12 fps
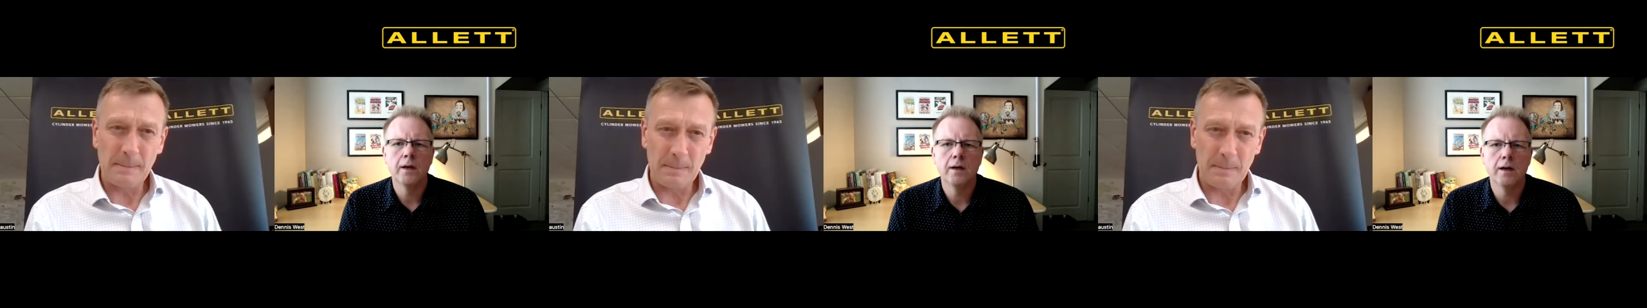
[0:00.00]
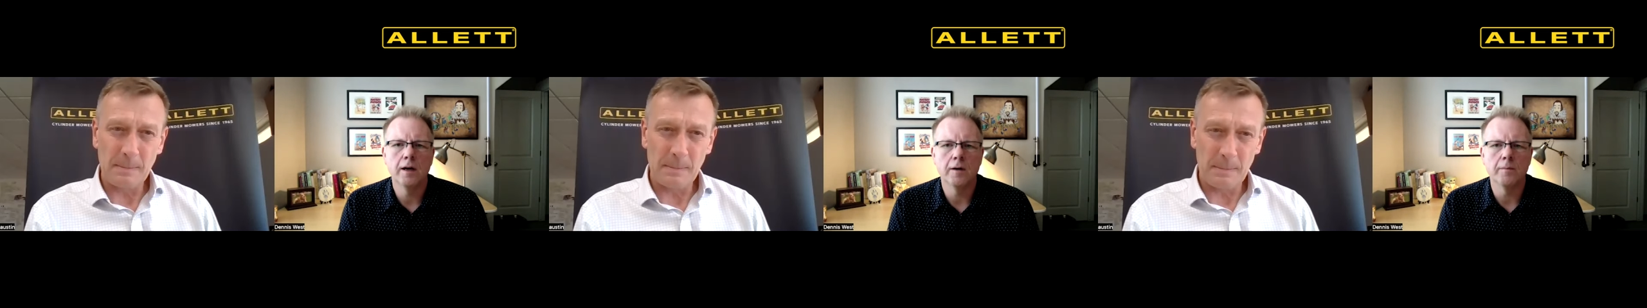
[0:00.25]

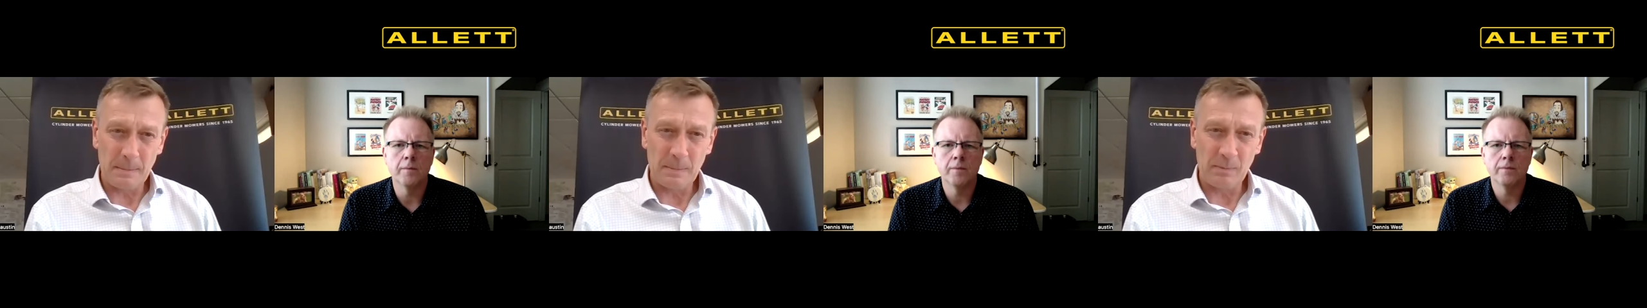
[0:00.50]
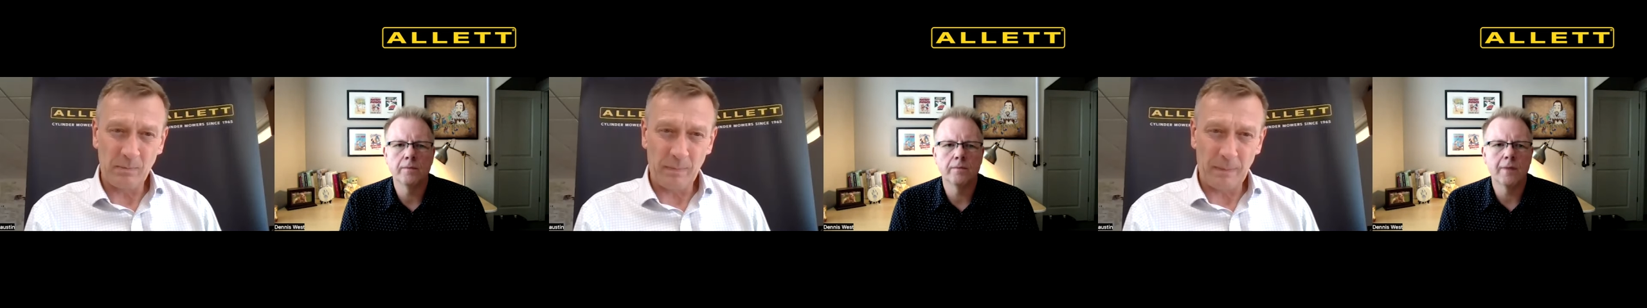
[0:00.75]
Speaker 1: um,
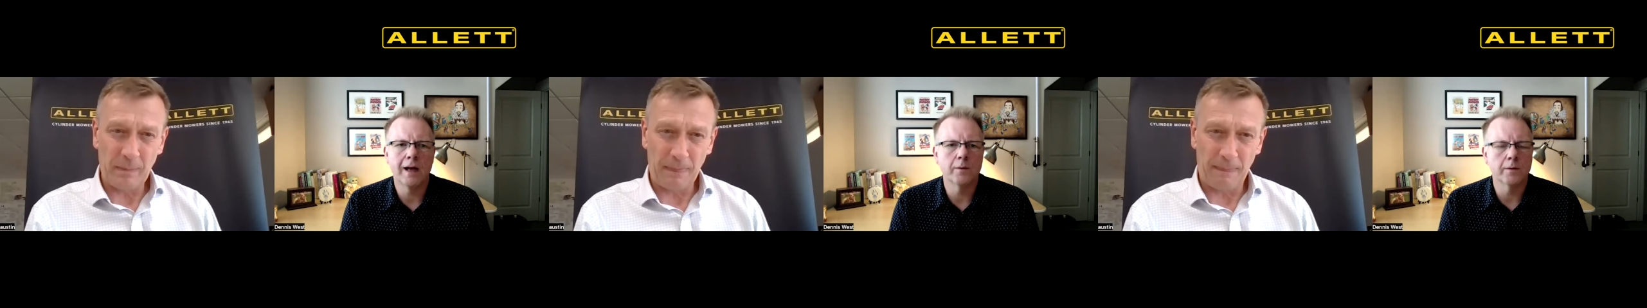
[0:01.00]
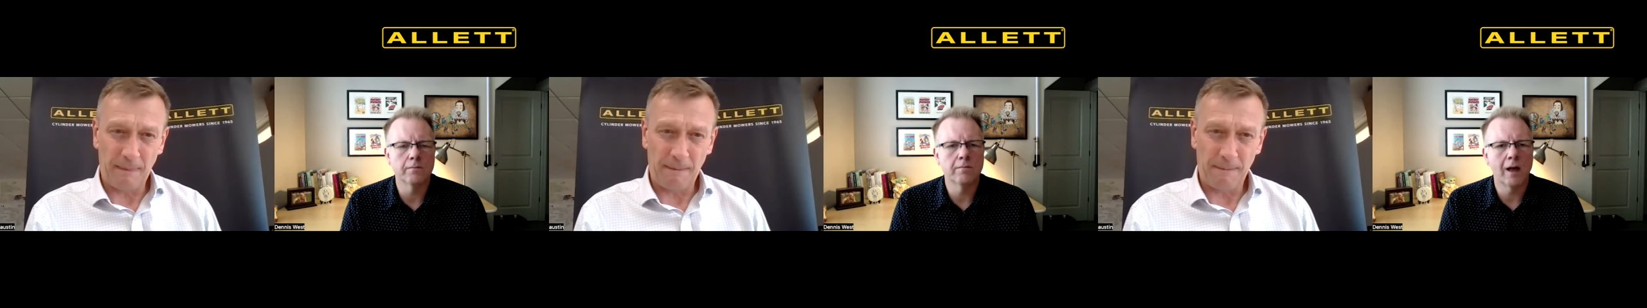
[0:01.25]
that
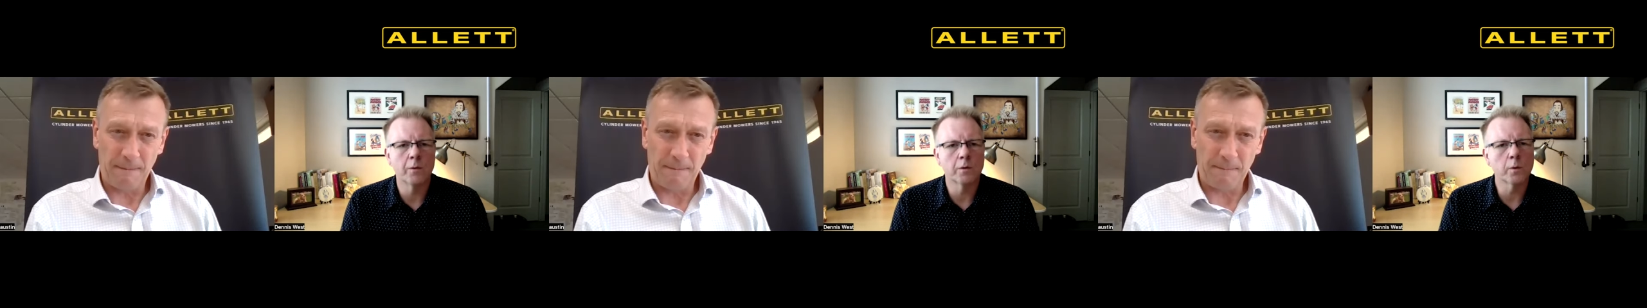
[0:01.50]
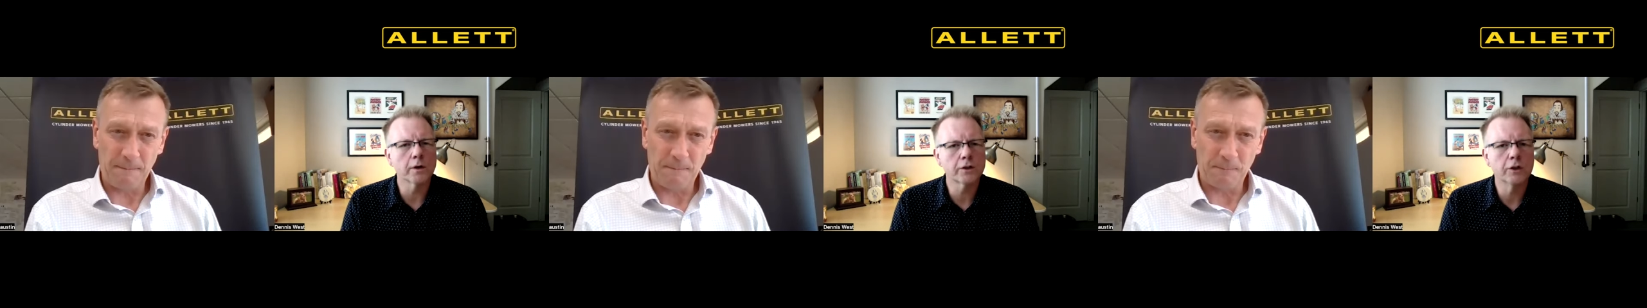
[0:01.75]
would that would
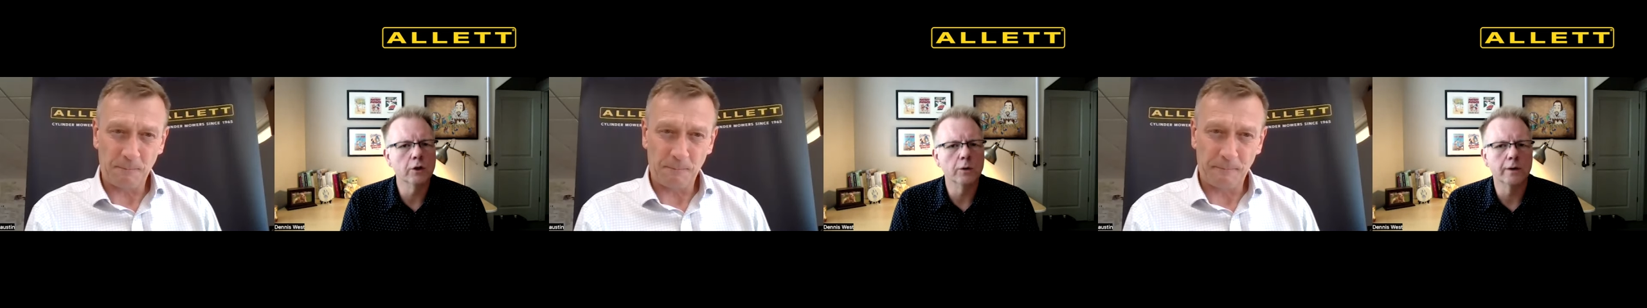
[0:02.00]
work too.